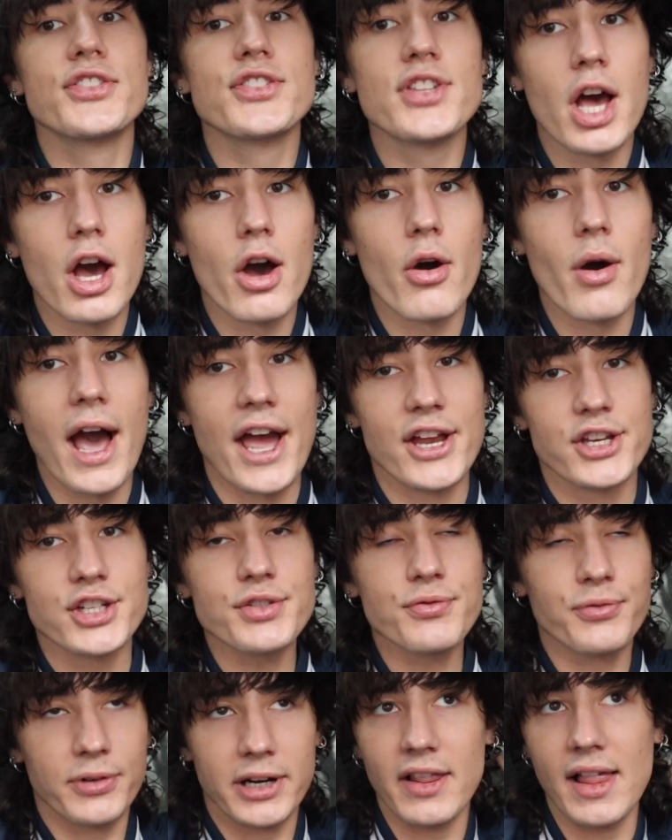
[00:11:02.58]
So I
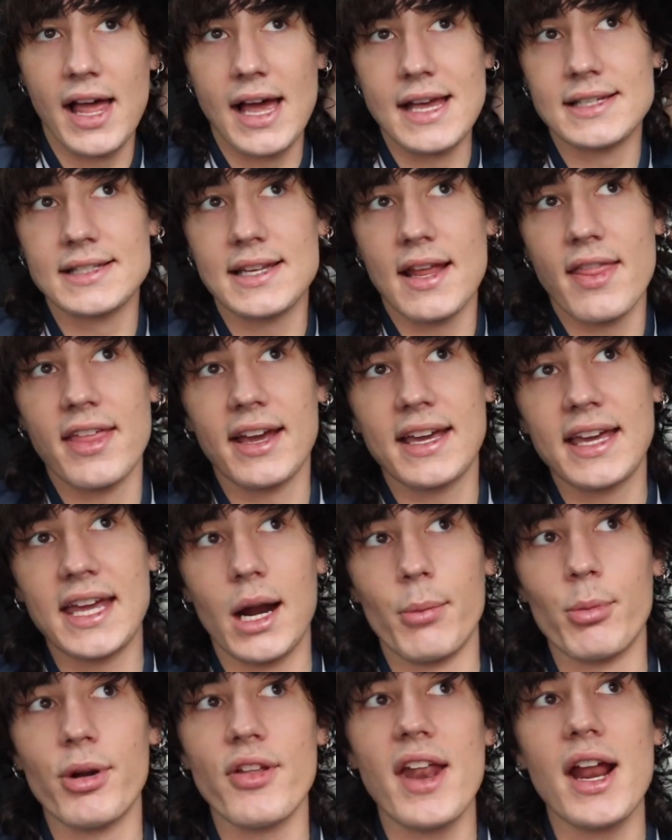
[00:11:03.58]
just realized the
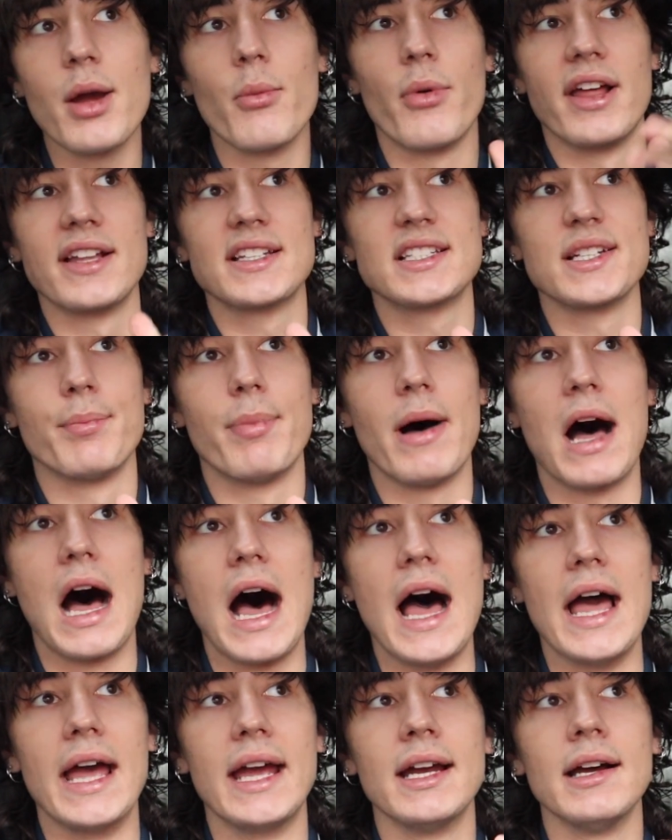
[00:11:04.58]
camera that I wanted to
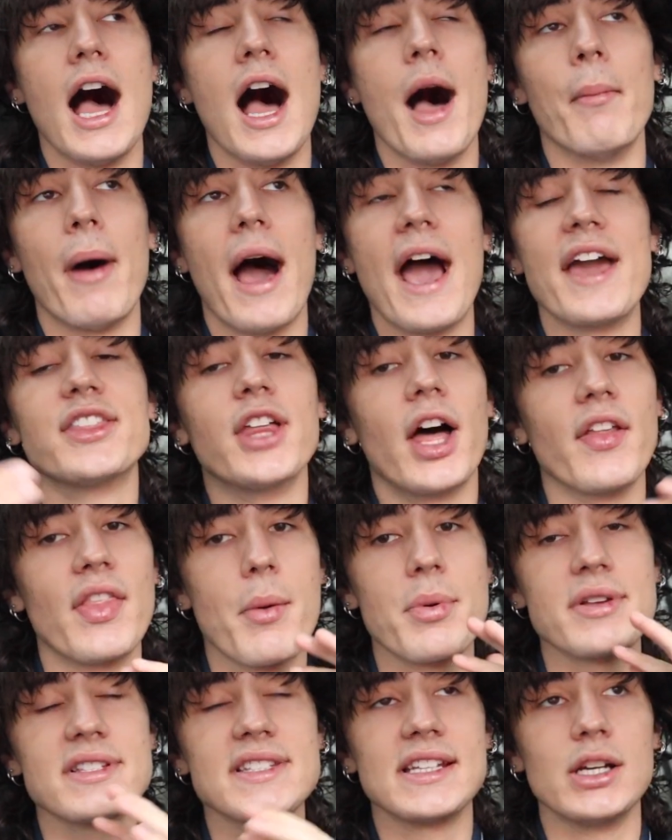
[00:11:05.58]
buy, I thought
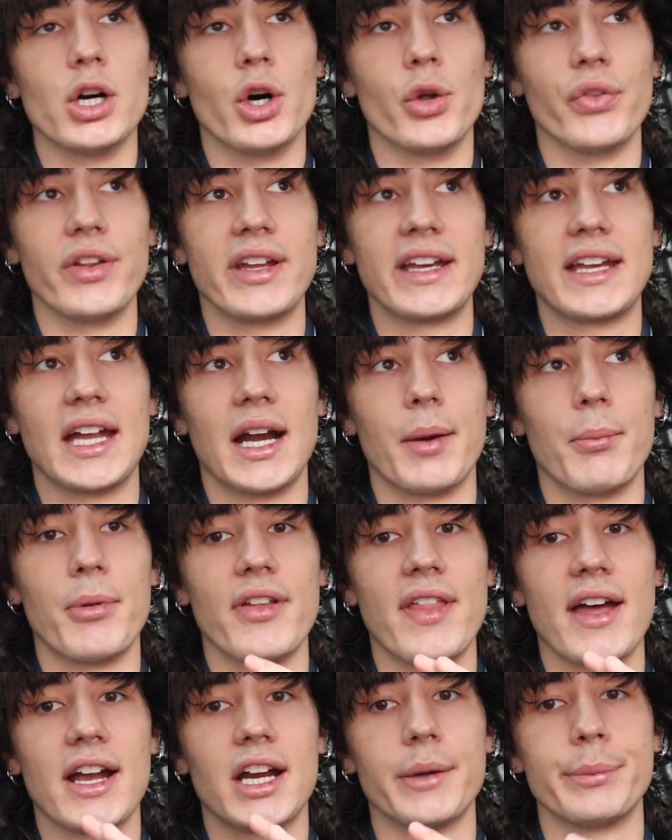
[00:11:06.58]
that was the only
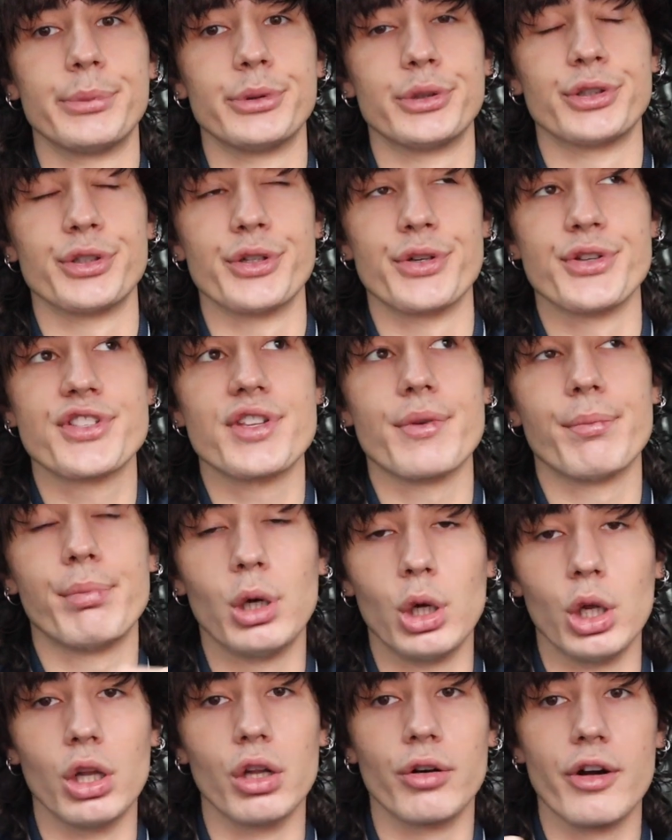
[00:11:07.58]
camera that could produce
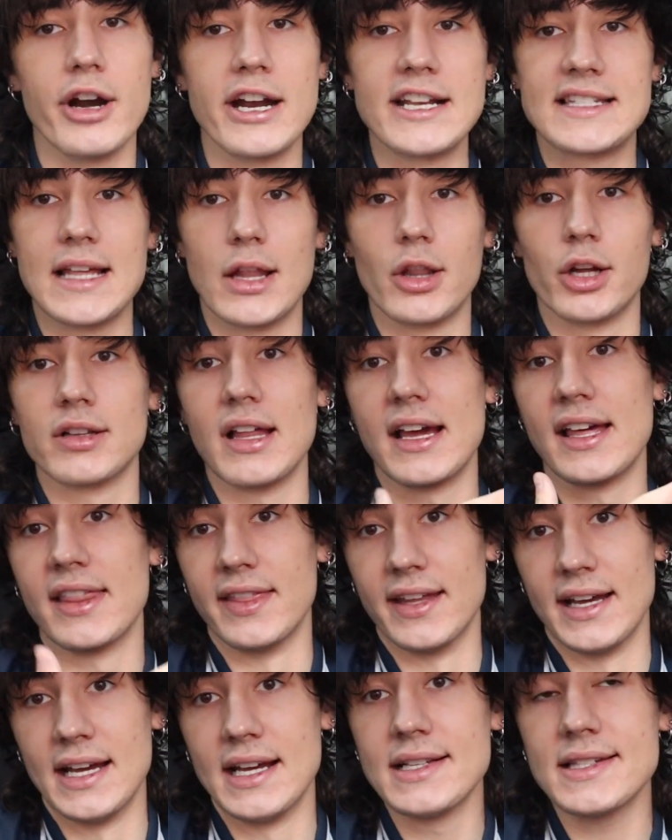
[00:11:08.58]
Polaroids that look like
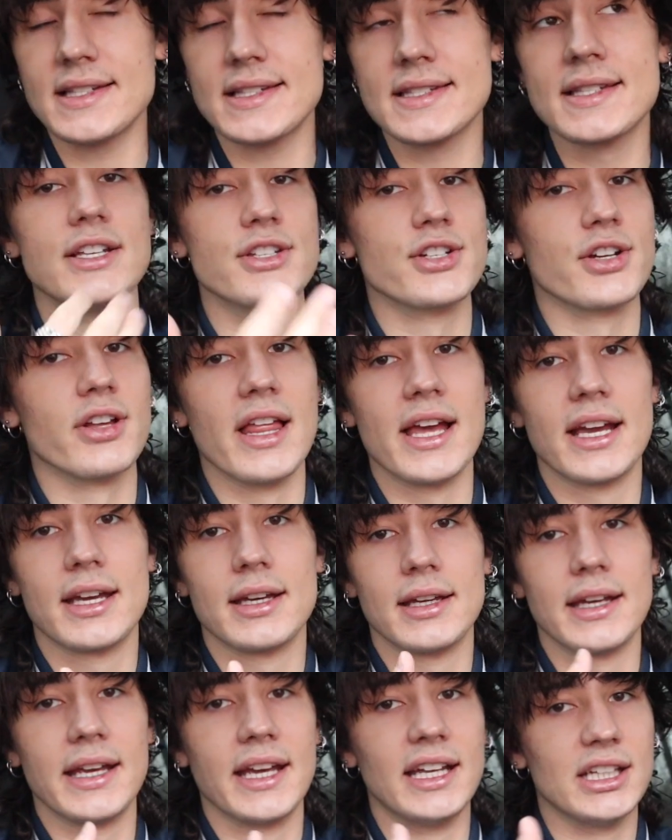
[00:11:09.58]
this. These are like
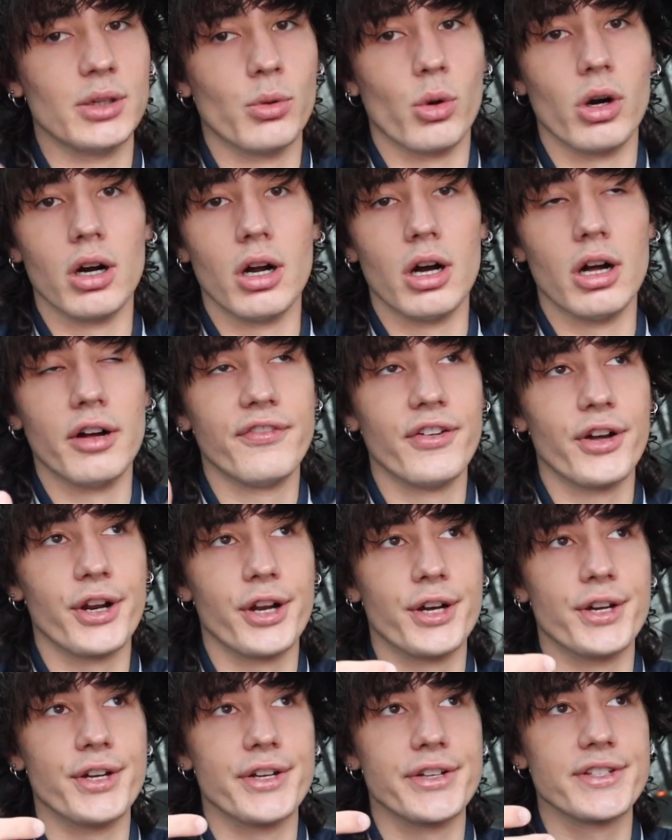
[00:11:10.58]
Andy Warhol
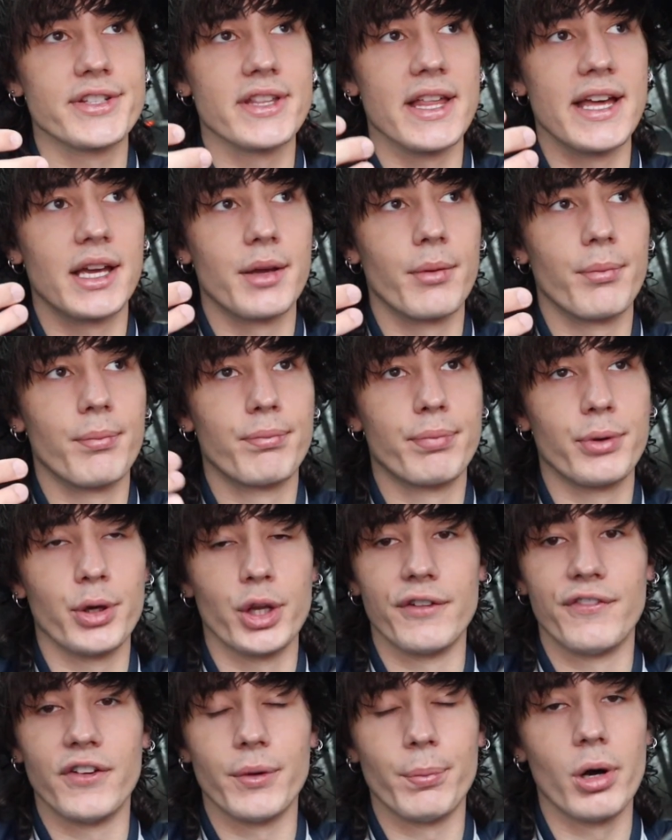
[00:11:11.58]
photos, like
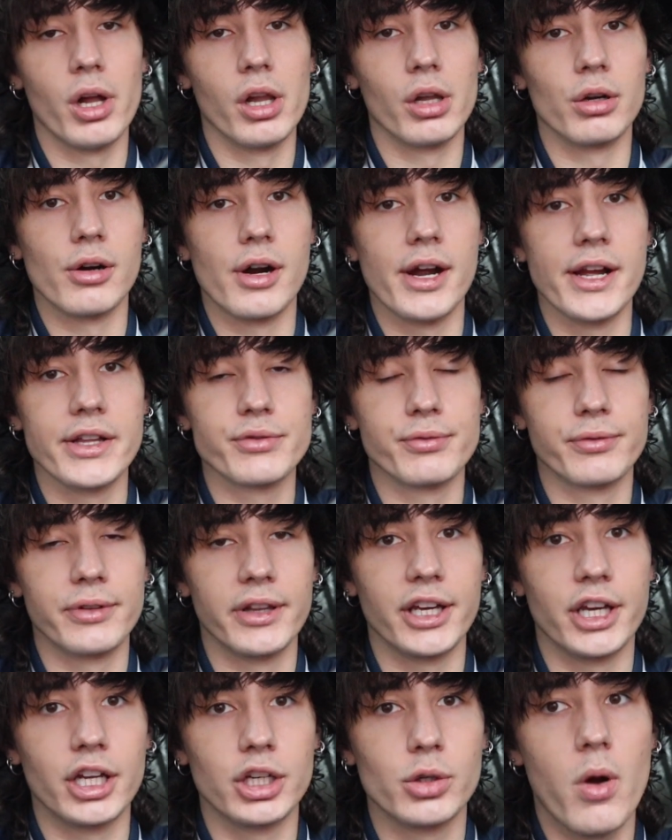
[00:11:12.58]
beautiful Polaroids,
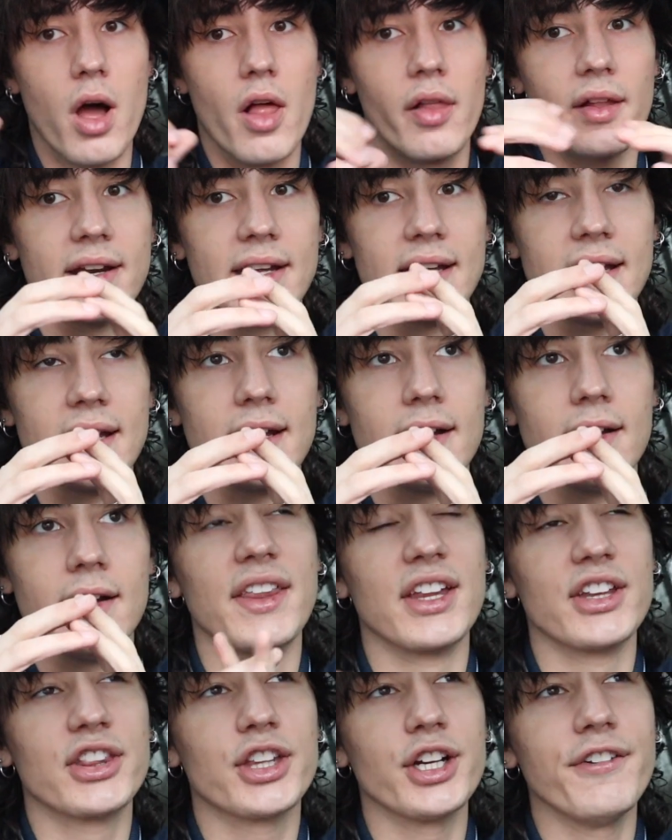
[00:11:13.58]
really good quality. I
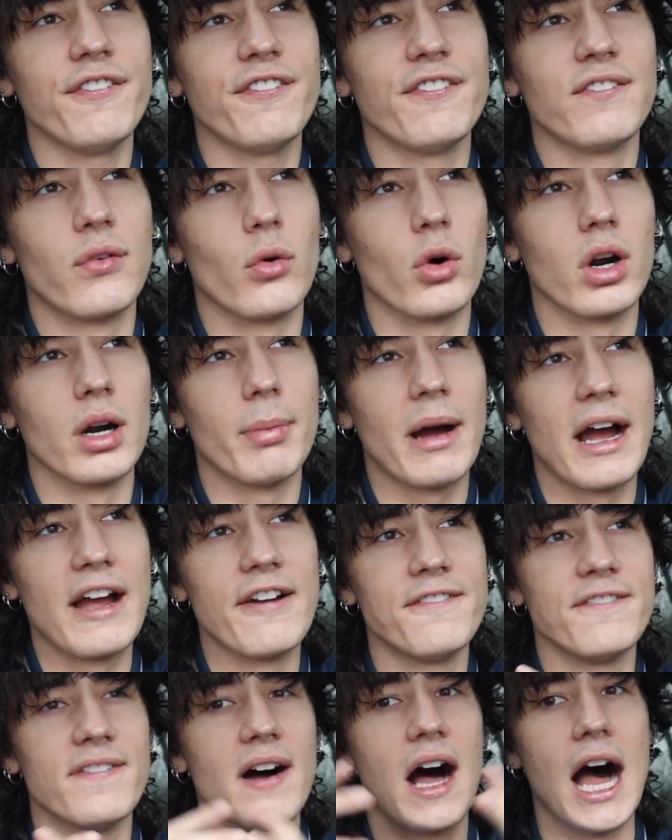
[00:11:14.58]
think they're
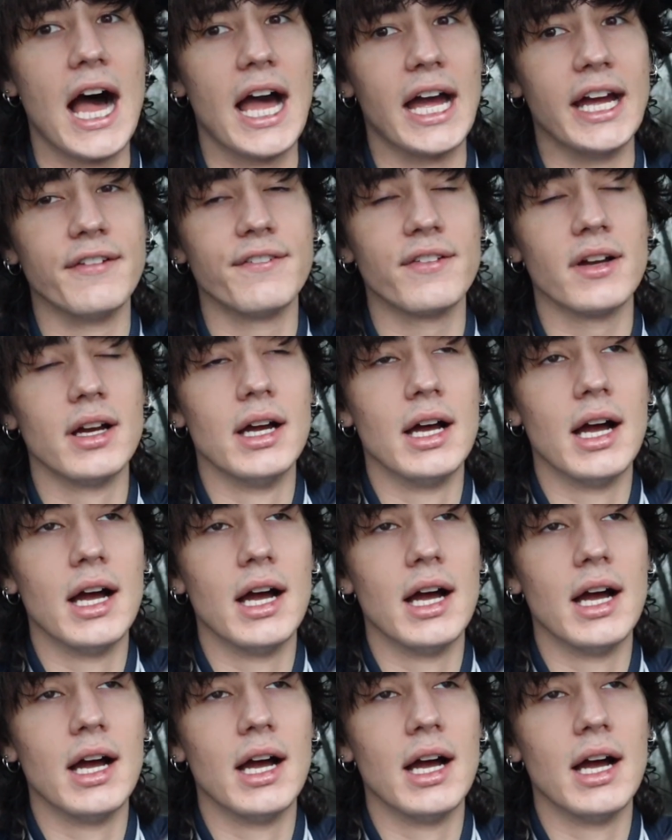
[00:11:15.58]
4x5.